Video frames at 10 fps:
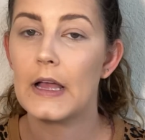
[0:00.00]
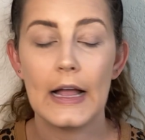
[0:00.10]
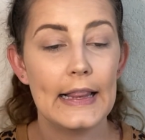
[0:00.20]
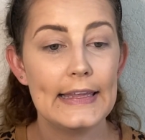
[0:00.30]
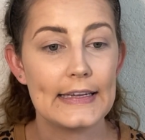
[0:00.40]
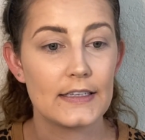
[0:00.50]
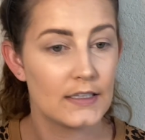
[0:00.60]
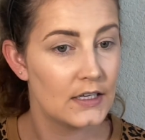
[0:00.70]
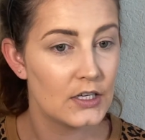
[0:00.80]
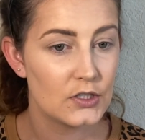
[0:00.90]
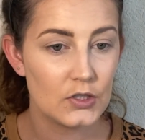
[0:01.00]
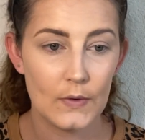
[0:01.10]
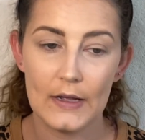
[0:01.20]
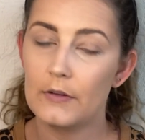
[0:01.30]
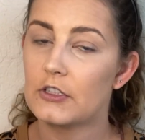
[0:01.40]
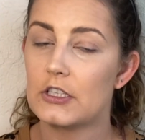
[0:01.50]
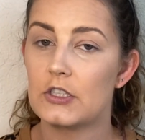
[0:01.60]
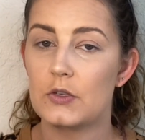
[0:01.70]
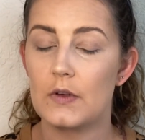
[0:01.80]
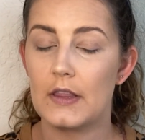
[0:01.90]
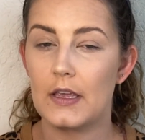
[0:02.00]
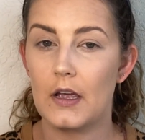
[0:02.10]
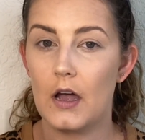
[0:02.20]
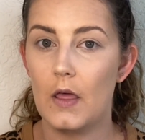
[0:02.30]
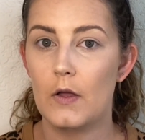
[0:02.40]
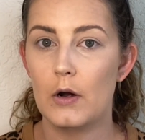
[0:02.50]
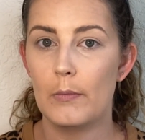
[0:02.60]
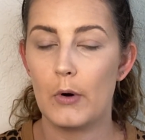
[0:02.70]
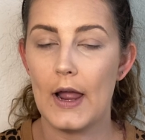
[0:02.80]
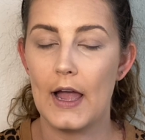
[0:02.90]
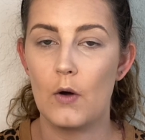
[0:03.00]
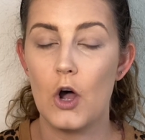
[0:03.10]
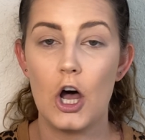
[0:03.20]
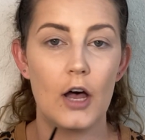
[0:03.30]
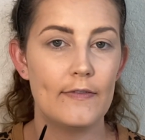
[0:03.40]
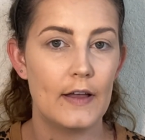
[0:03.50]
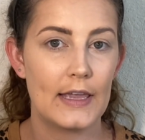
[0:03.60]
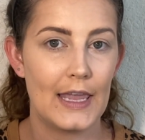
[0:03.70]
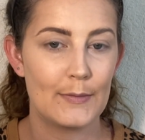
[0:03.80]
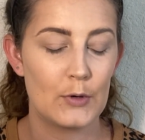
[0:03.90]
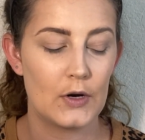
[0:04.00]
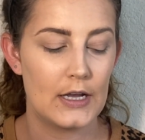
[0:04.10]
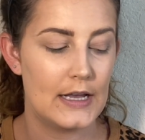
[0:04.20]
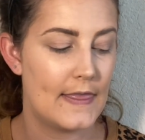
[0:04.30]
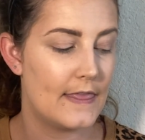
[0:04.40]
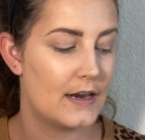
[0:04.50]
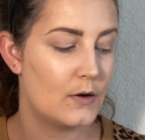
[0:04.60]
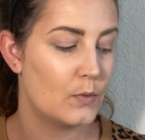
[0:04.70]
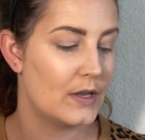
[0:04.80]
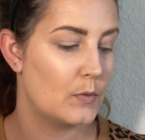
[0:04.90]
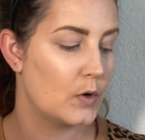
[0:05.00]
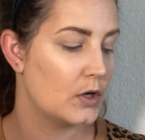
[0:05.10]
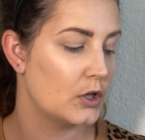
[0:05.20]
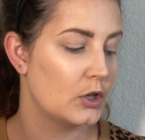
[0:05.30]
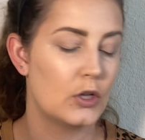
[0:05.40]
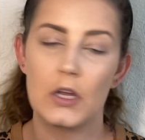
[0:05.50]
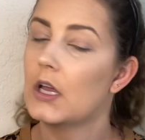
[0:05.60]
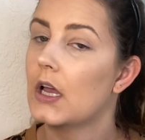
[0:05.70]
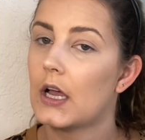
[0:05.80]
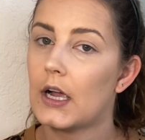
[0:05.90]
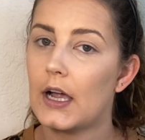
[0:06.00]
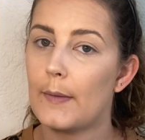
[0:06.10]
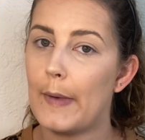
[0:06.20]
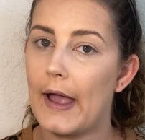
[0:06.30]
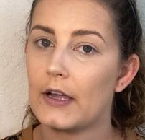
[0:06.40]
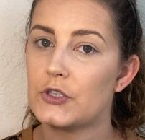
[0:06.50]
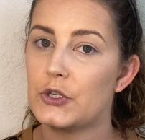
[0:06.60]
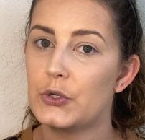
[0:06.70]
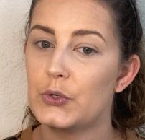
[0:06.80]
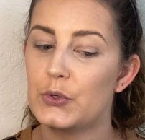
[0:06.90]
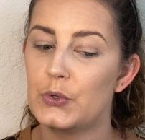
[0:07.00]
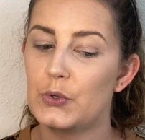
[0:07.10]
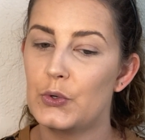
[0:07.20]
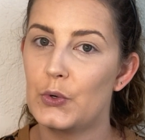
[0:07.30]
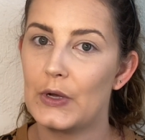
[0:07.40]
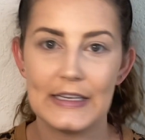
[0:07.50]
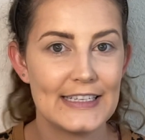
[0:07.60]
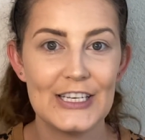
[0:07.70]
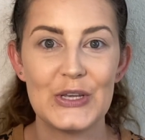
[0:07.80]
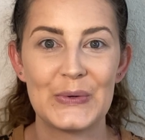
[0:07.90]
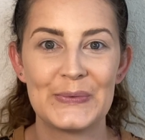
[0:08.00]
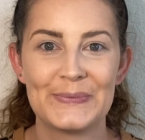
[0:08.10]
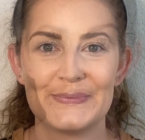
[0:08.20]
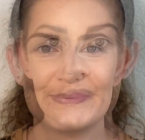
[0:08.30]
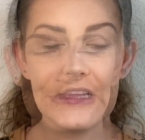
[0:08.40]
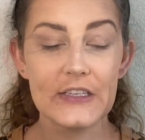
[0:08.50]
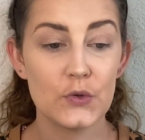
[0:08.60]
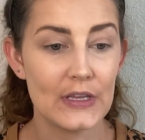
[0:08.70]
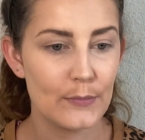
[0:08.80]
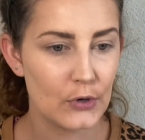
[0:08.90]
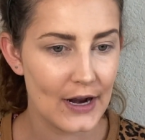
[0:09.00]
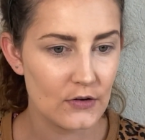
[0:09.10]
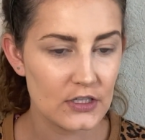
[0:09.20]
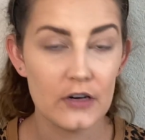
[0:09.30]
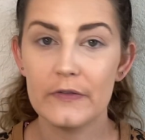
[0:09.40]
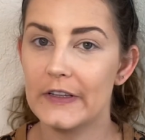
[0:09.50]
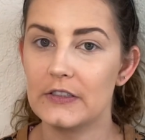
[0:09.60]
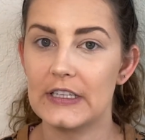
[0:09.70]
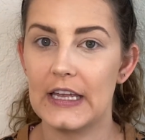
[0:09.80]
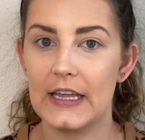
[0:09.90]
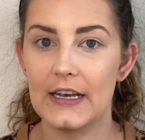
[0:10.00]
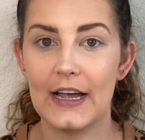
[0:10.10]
I like it. So I will just do the other brow off camera and then we will come back to continue. So the brows are filled in.